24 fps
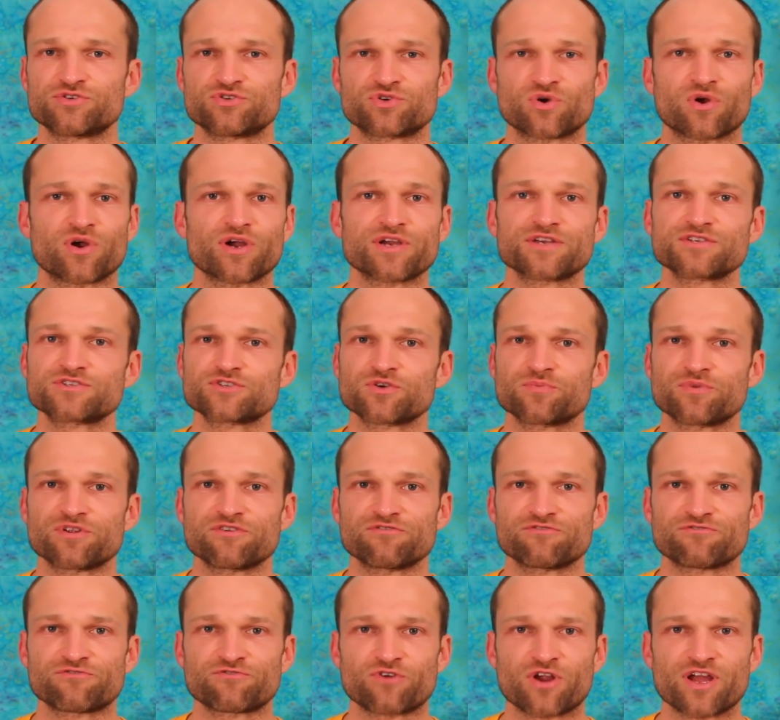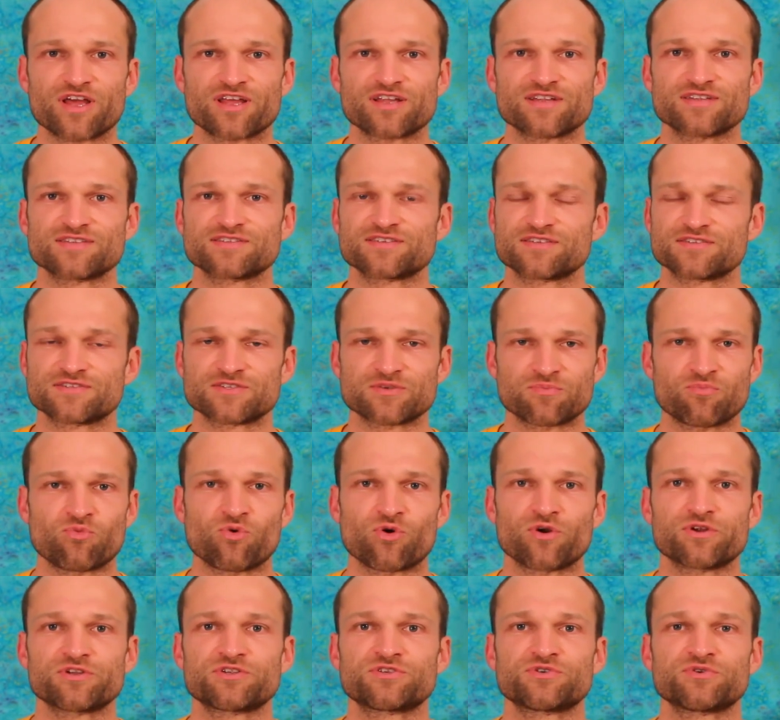drawing so many friends and
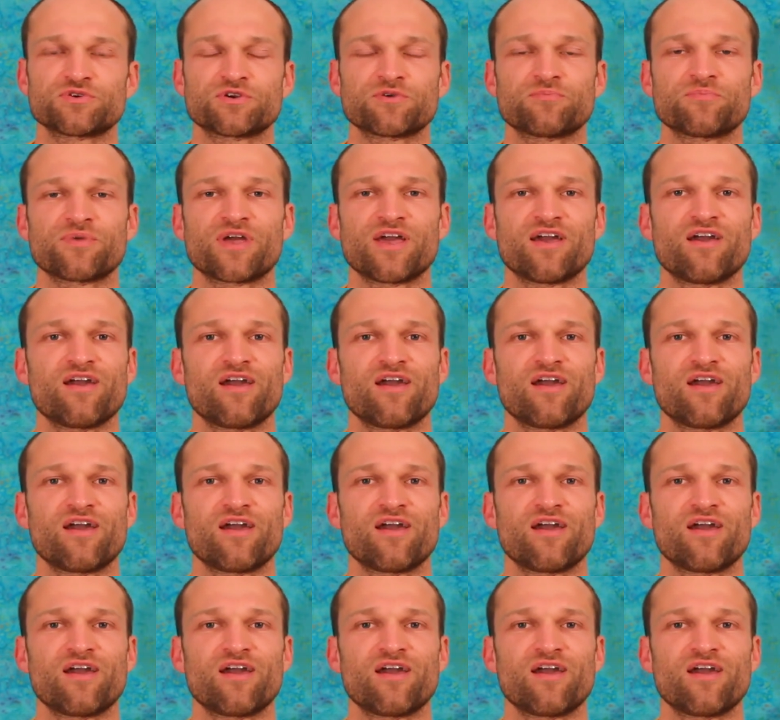support to him.